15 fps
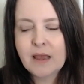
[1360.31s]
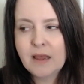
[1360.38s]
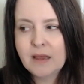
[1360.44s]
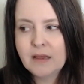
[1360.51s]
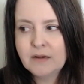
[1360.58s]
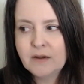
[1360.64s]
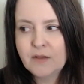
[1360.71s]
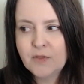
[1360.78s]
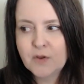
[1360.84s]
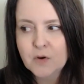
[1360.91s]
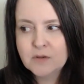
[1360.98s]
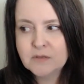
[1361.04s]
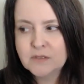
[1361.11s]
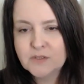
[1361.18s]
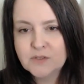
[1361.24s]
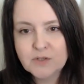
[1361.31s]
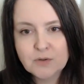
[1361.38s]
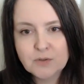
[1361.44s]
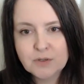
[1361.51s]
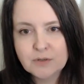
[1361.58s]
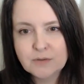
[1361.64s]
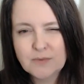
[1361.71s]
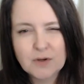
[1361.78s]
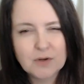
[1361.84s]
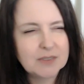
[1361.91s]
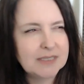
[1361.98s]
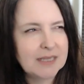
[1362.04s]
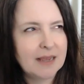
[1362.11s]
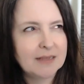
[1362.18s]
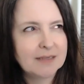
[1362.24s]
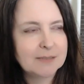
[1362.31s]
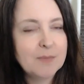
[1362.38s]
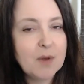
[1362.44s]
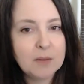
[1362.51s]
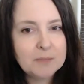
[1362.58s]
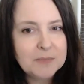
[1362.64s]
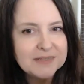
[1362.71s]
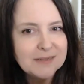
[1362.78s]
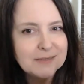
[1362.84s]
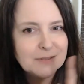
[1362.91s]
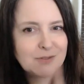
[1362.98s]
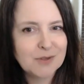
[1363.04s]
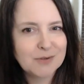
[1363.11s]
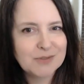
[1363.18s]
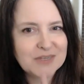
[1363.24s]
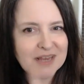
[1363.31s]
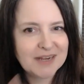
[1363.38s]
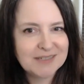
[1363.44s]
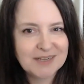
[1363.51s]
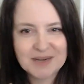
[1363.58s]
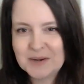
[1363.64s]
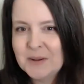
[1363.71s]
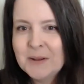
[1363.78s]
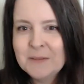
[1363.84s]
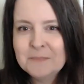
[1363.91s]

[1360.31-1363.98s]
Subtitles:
and there's a small business association